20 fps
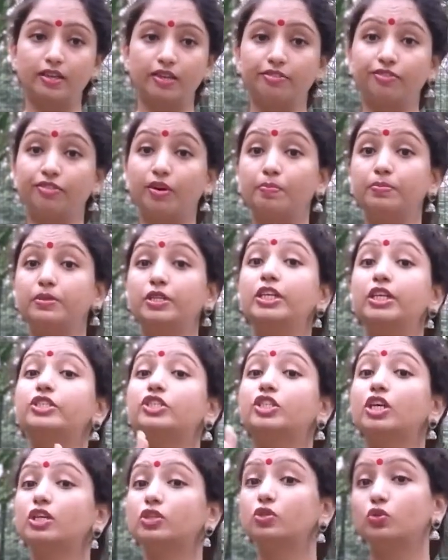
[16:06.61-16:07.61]
from
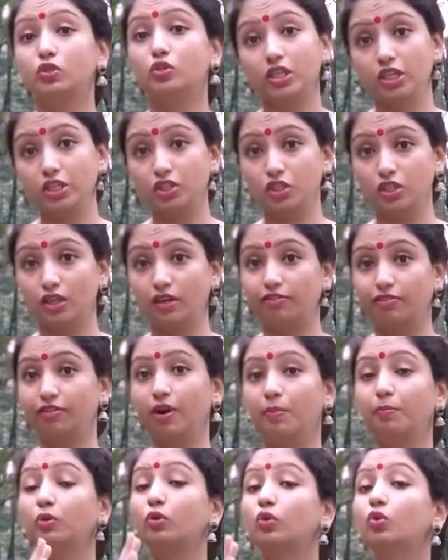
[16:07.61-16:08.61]
teacher to teacher,
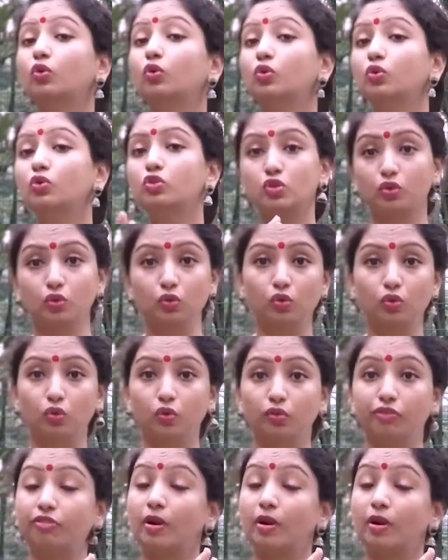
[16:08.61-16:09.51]
from guru to guru,